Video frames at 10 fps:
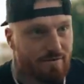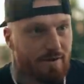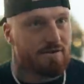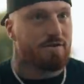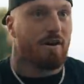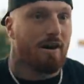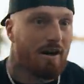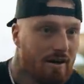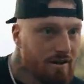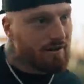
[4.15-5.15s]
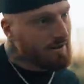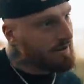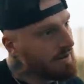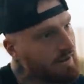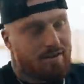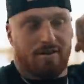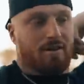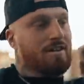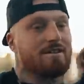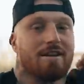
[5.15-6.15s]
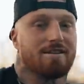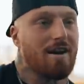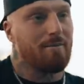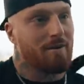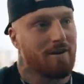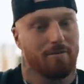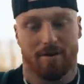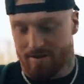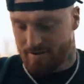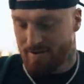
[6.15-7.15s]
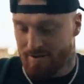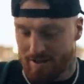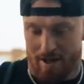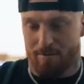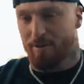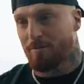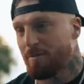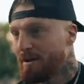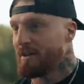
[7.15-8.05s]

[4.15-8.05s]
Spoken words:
Feels great. It's that time again, man. A lot of work put